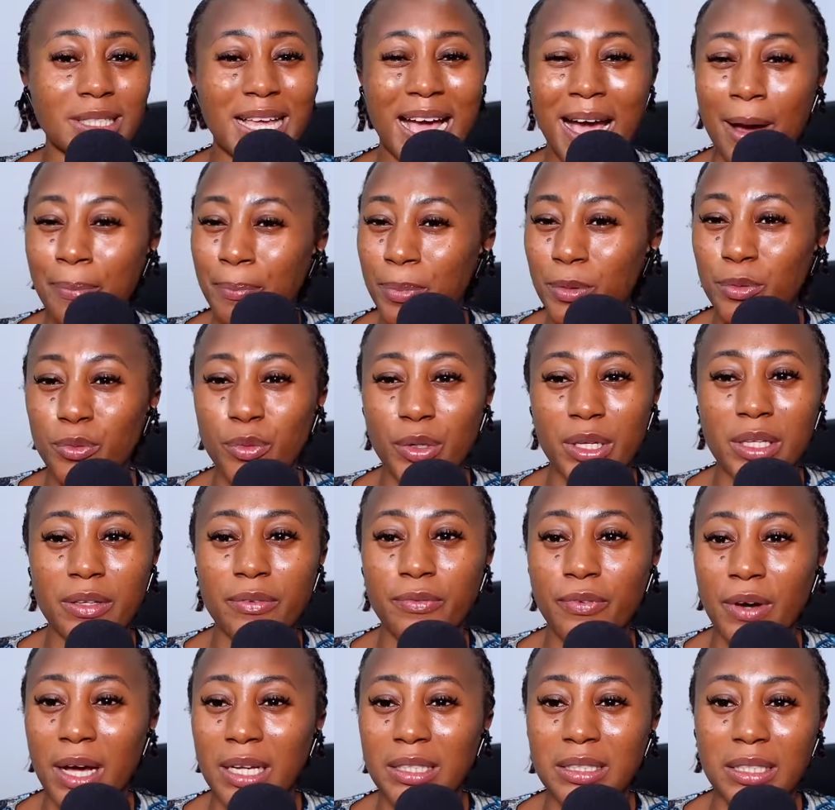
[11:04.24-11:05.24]
just happen
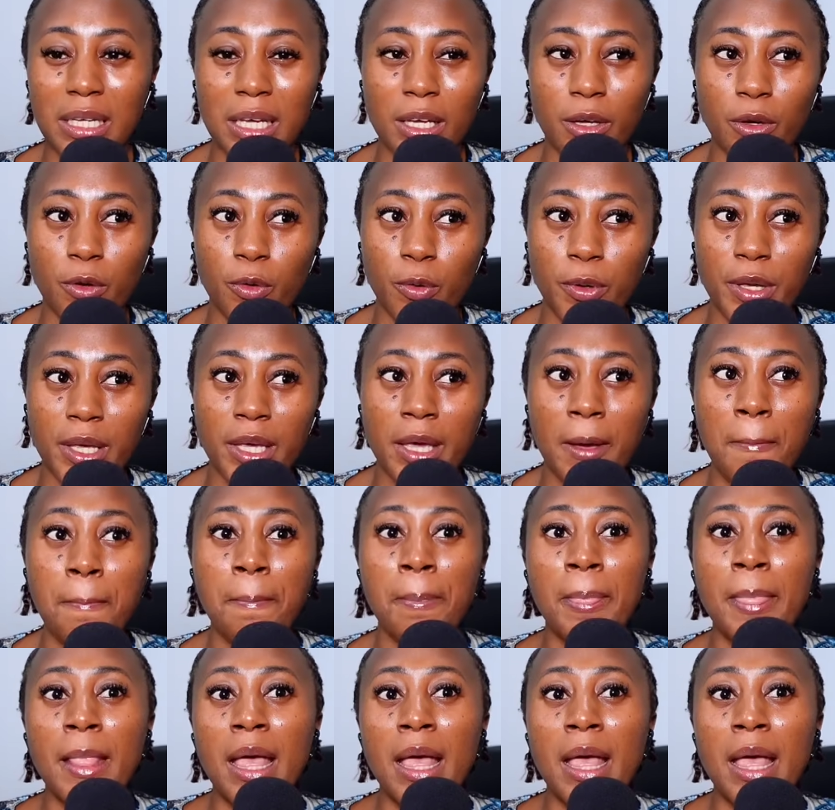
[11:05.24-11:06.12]
really fast and quick.